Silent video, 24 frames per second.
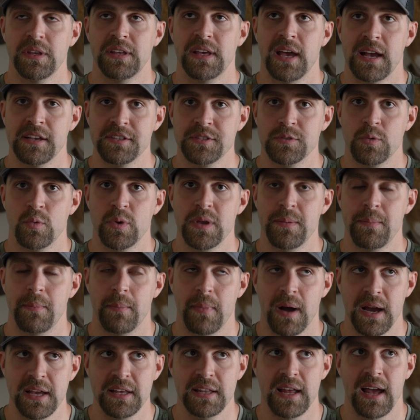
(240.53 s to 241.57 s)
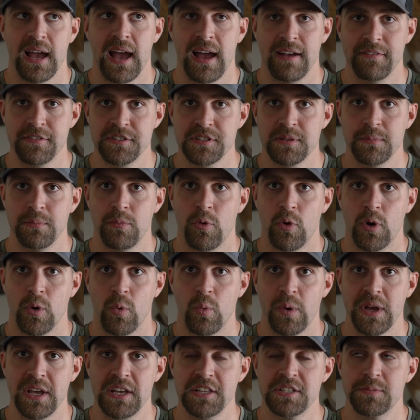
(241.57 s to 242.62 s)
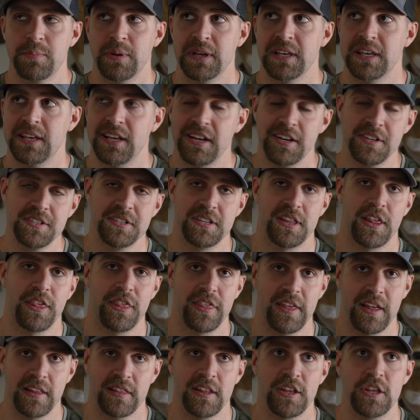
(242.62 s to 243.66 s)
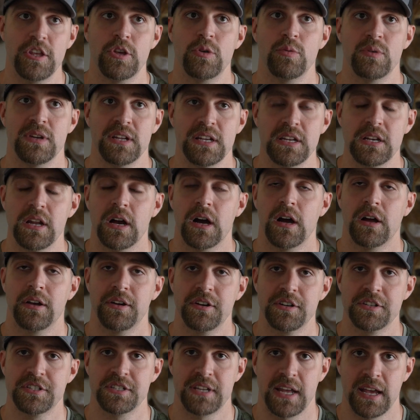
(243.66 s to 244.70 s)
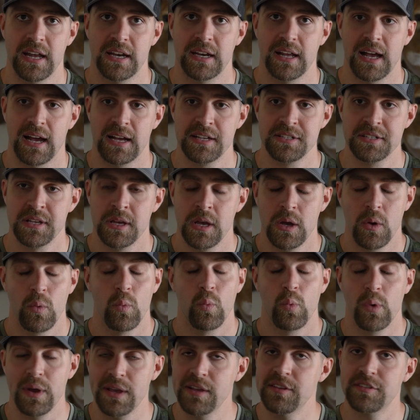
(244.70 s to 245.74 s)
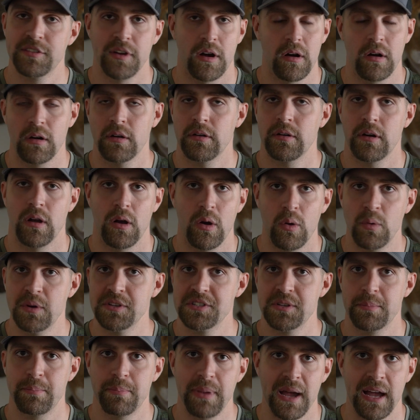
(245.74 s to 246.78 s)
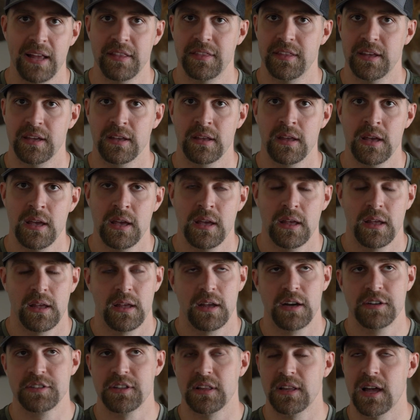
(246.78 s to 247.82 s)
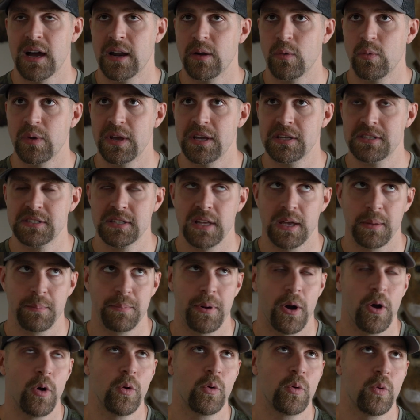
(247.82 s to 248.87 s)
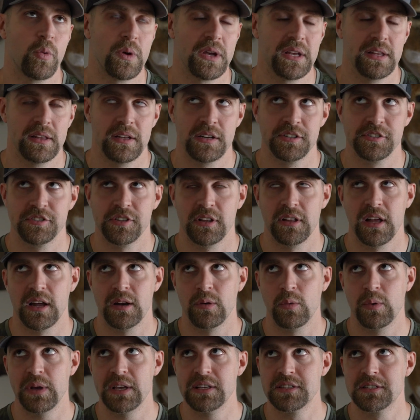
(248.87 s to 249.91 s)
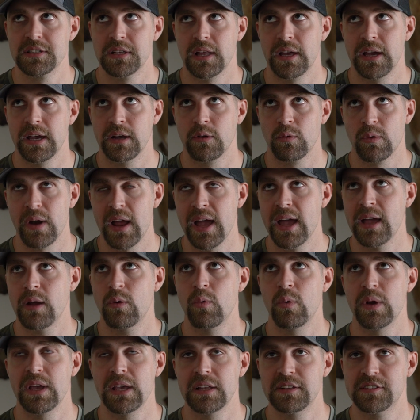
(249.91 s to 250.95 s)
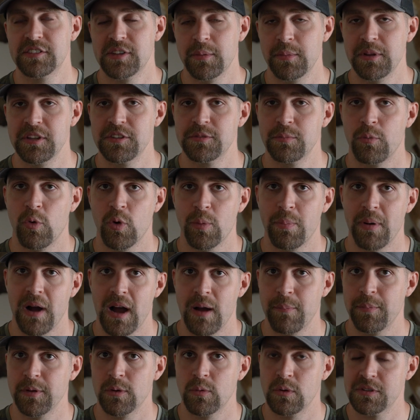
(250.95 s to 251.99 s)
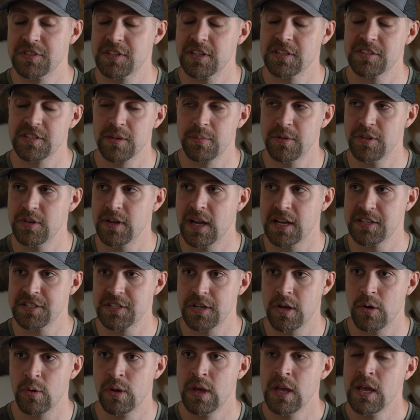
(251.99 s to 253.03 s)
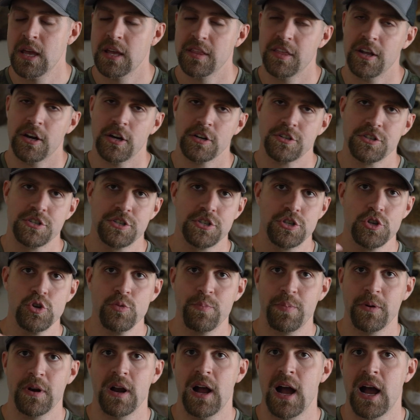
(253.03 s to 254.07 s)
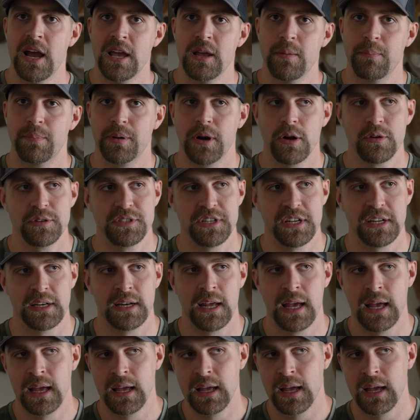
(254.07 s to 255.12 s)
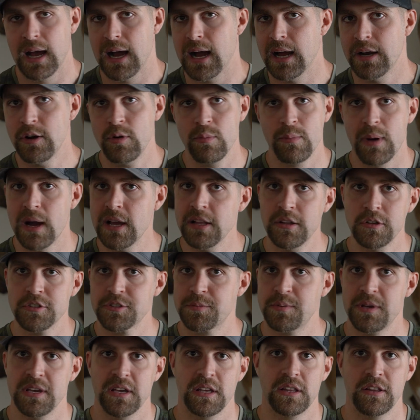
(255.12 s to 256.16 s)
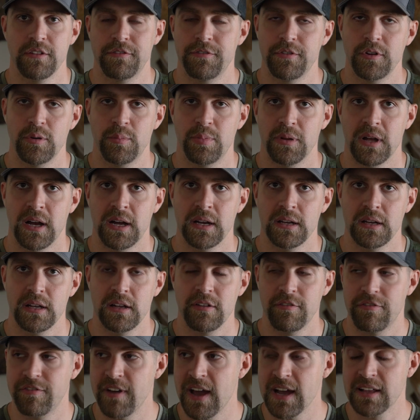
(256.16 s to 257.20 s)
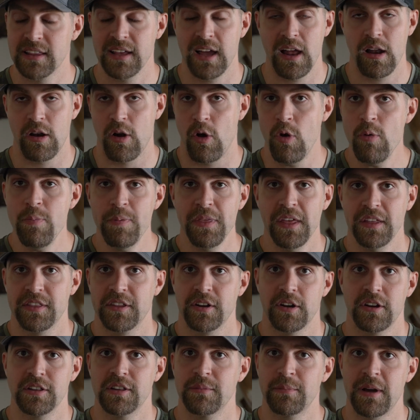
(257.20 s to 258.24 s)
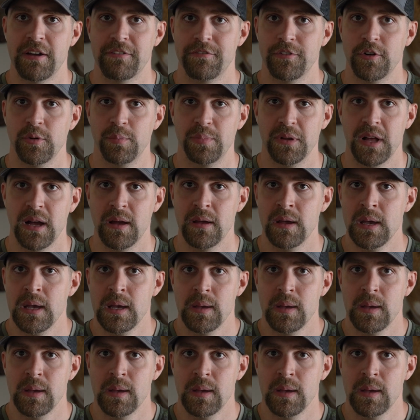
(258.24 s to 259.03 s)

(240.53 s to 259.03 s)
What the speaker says: yes, we might have some more weeds, but here's the thing that you need to understand, guys. Weeds aren't always a bad thing. There's a lot of weeds like pokeweed. There's a lot of weeds like ragweed. Some of these more popular ones that some of you guys know that are super high in protein. I don't mind those being in the food plot. In fact, I hope that they're in my food plot,